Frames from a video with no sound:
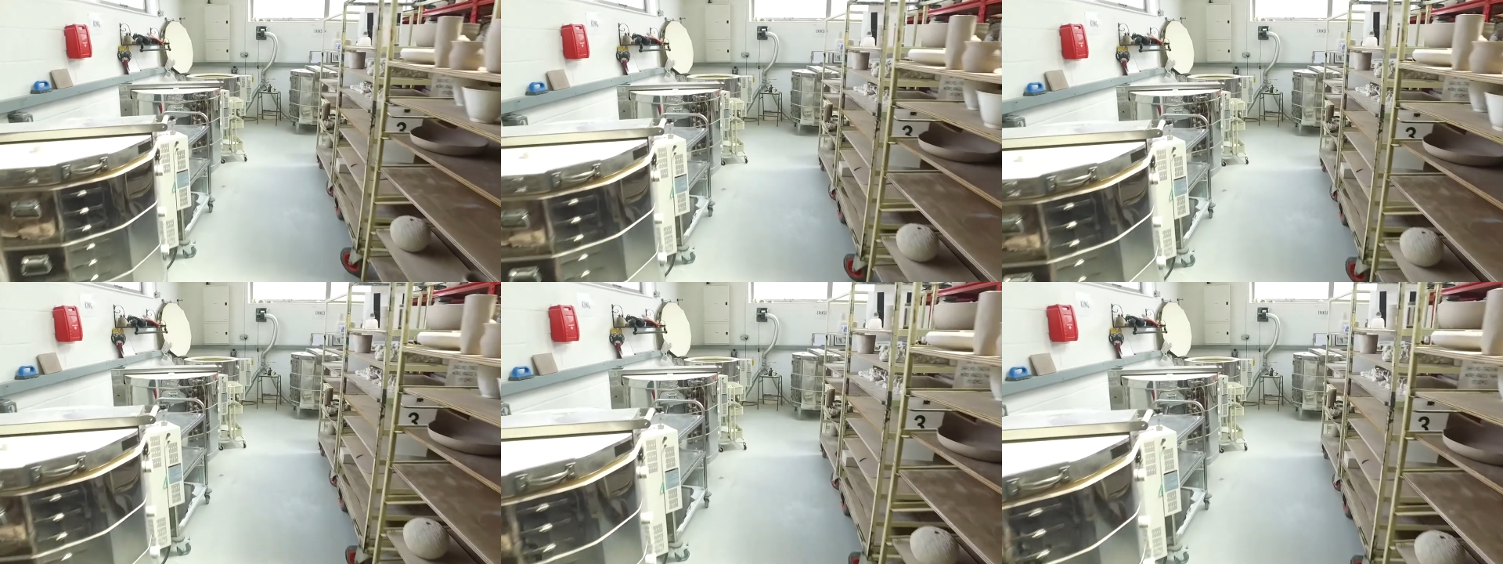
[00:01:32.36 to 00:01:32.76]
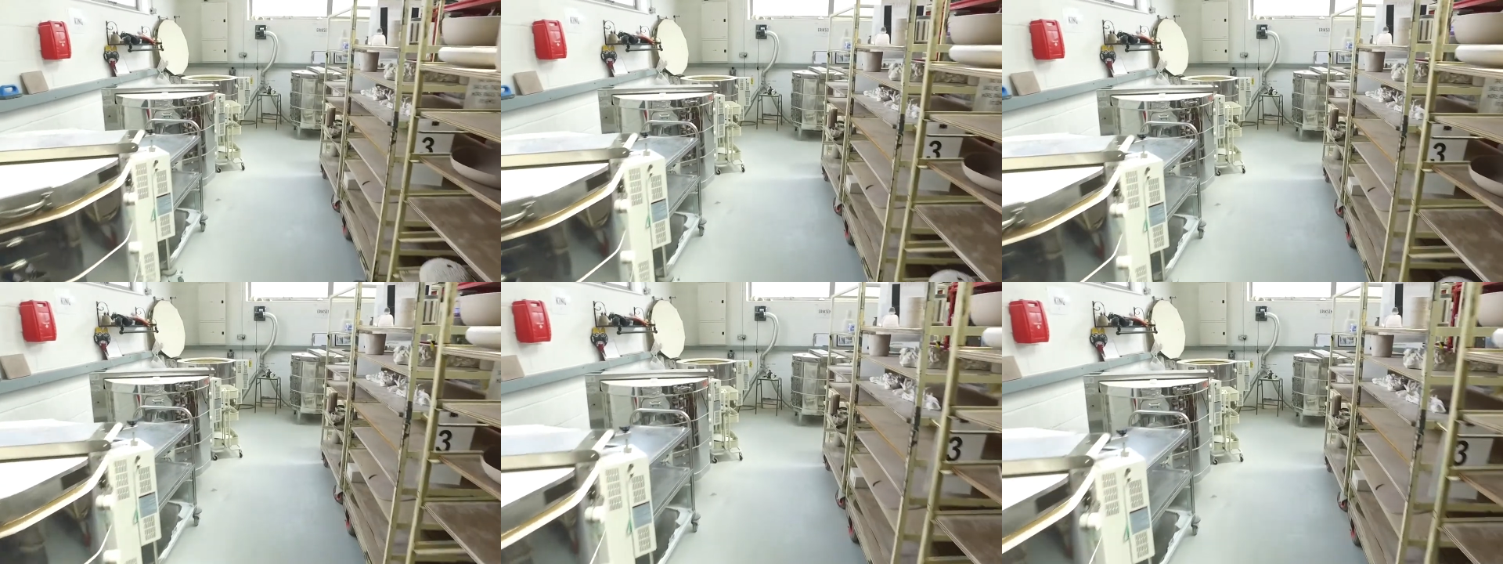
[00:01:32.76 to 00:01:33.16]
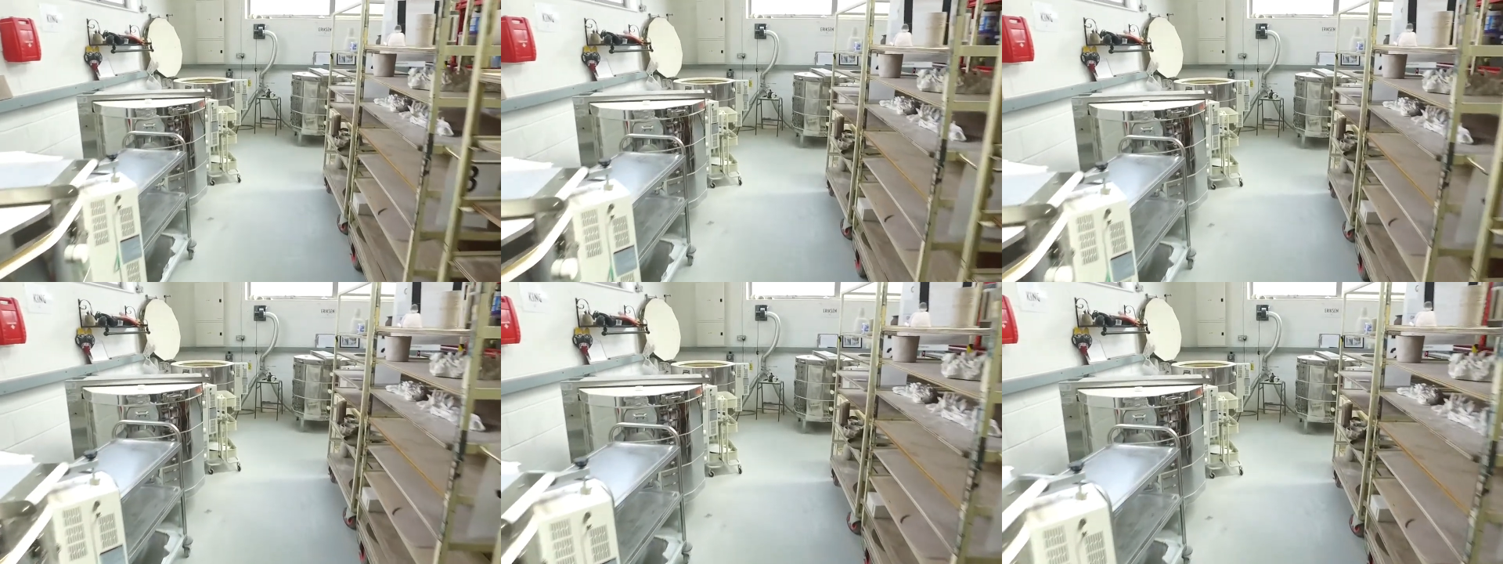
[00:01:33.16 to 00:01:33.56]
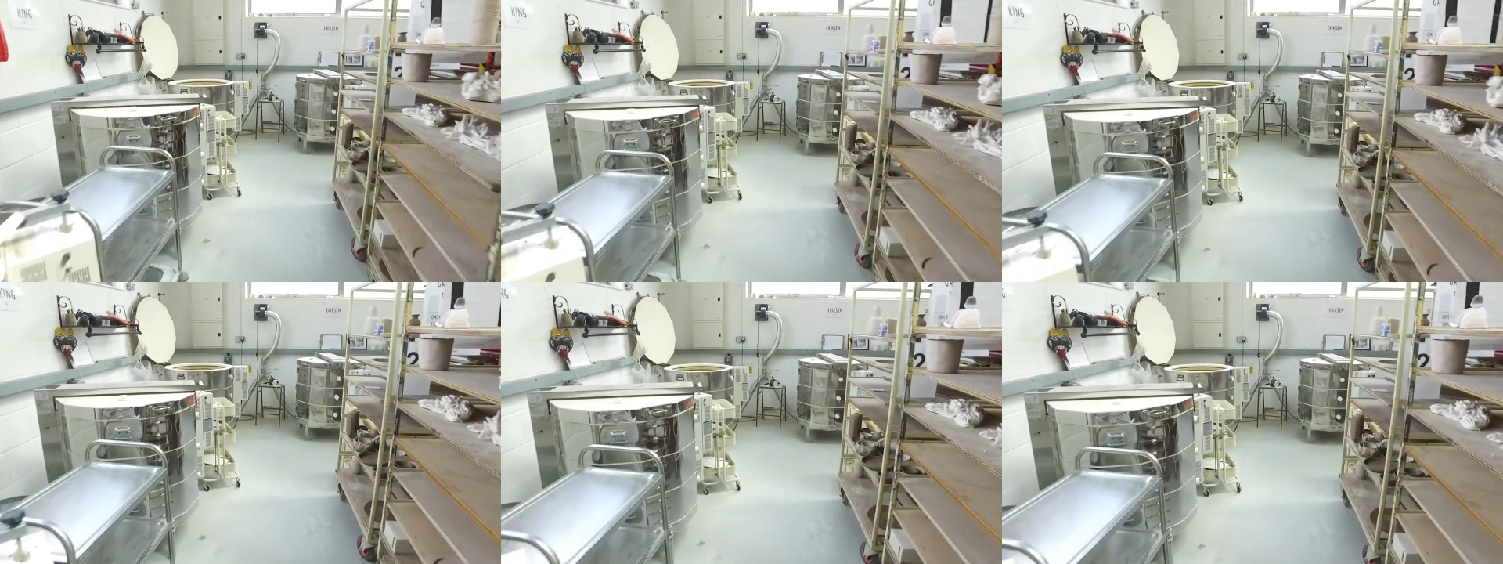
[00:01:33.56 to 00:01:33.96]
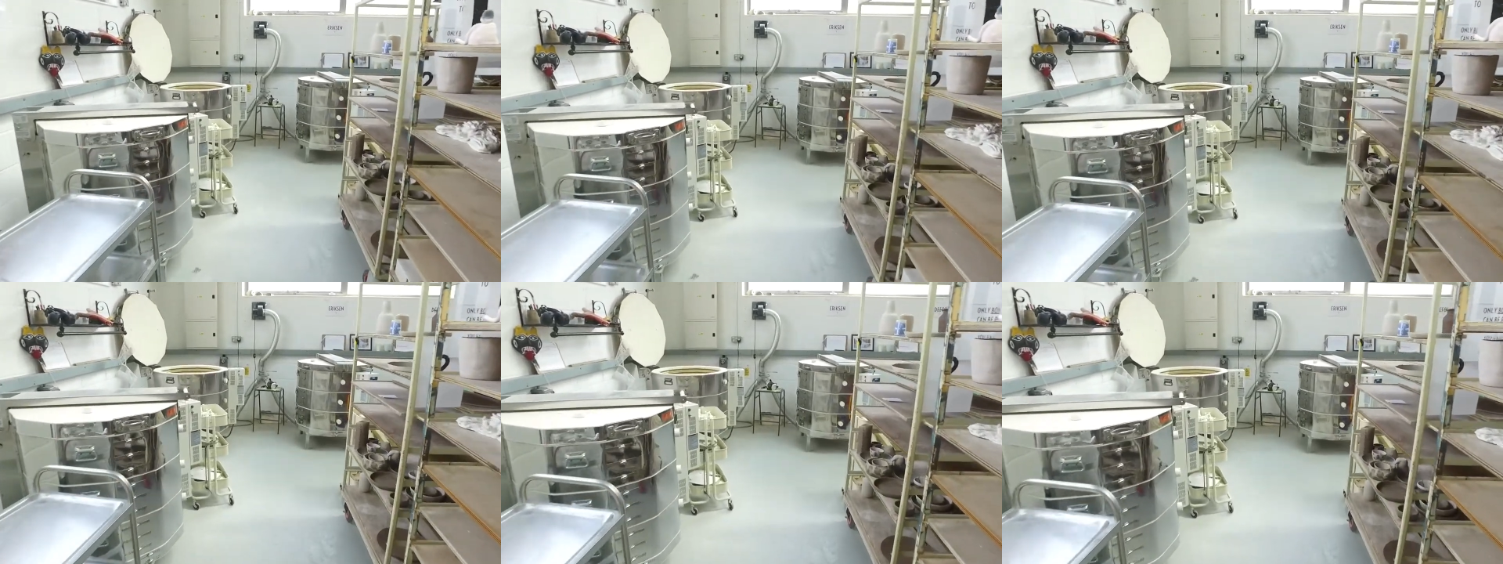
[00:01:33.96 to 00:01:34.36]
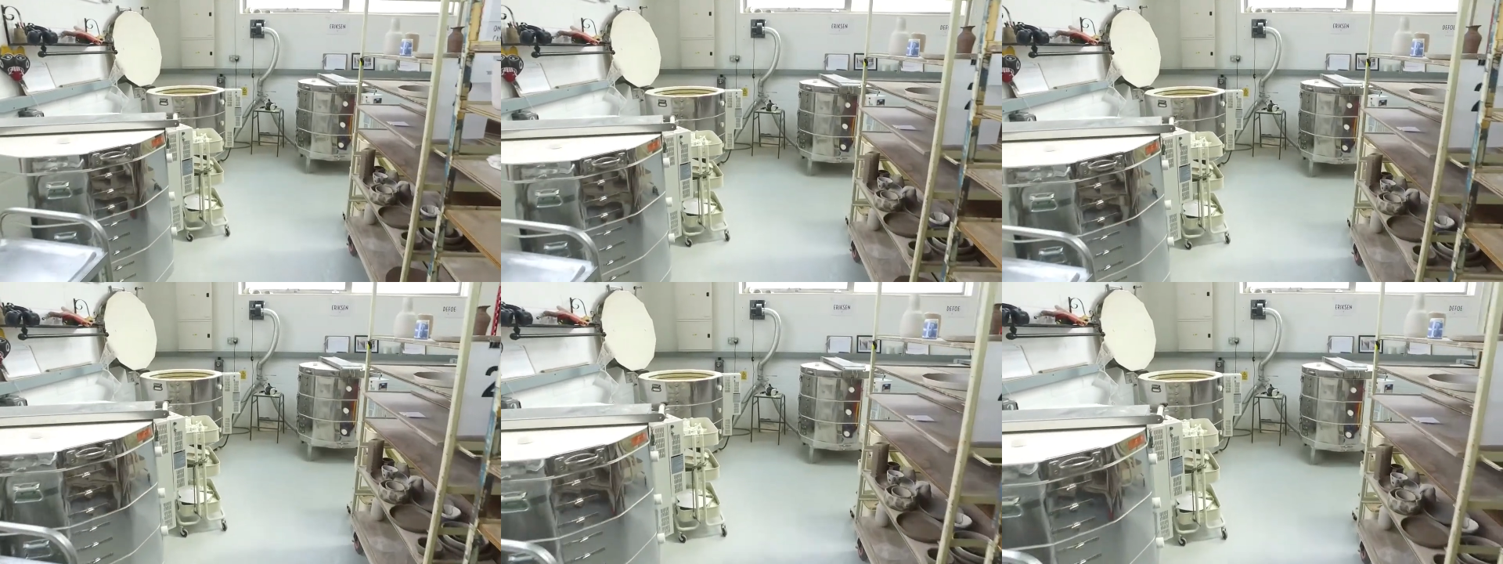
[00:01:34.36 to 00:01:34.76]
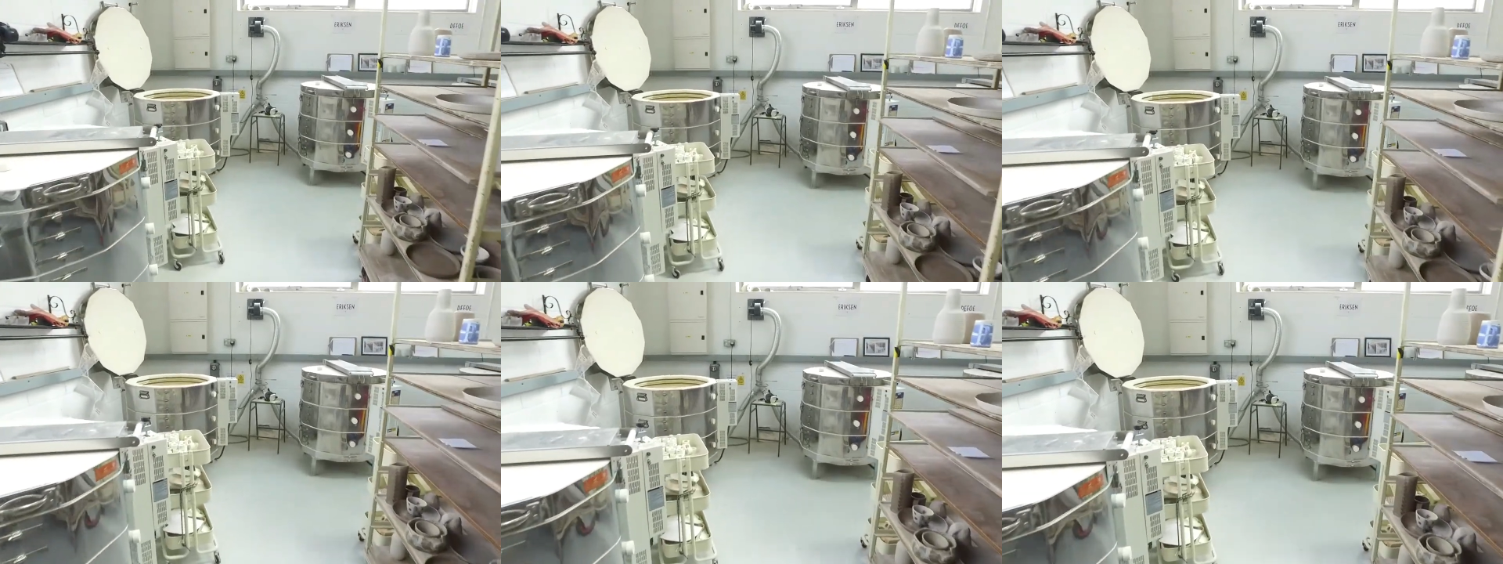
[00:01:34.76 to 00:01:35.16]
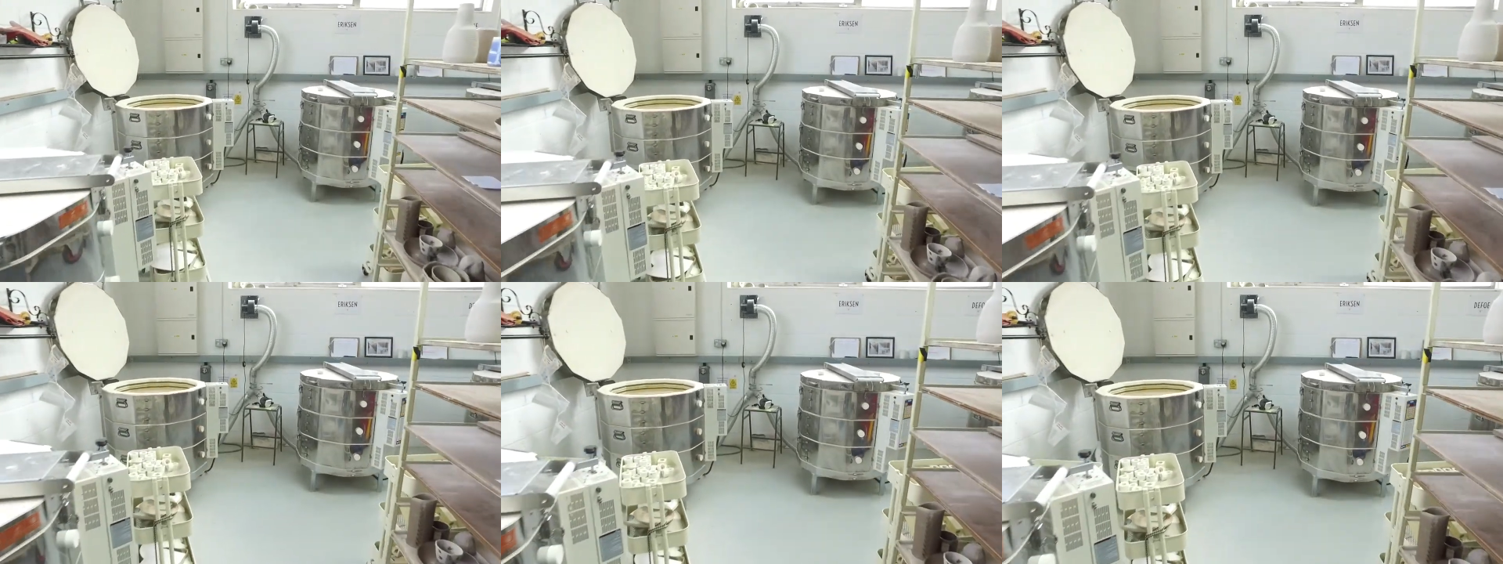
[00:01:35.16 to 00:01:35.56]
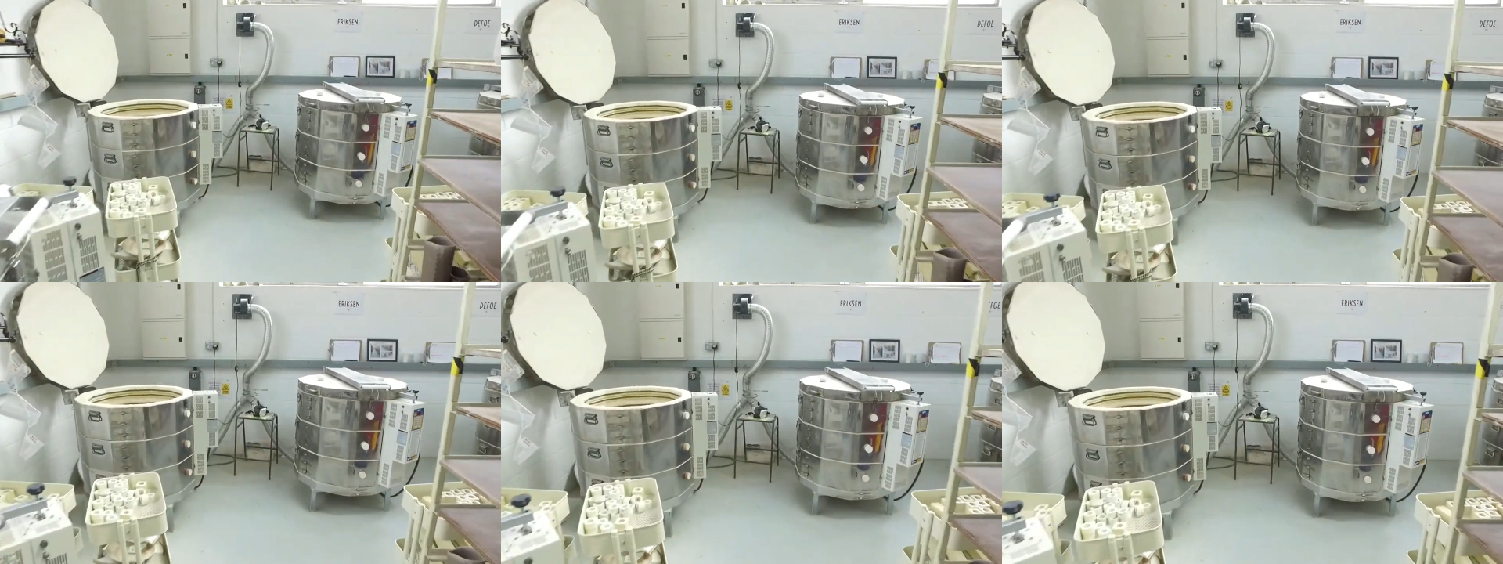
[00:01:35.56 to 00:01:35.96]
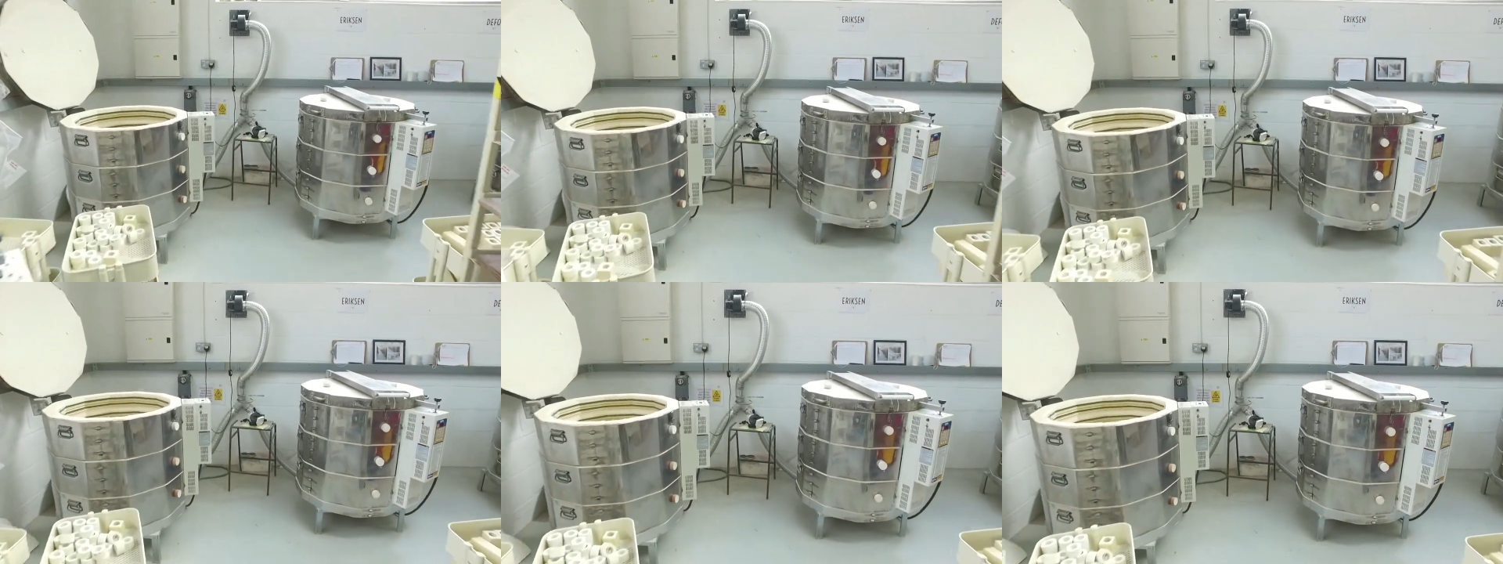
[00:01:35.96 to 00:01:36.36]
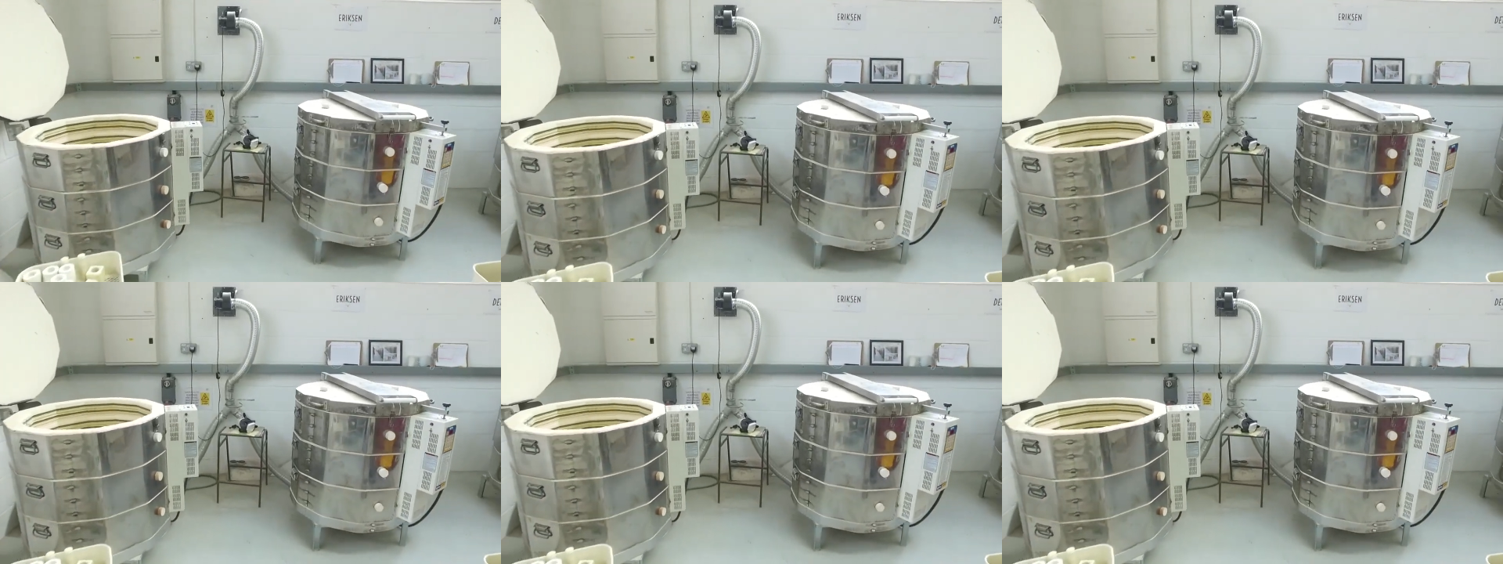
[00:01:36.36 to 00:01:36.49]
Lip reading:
Nobody's mouth can be seen.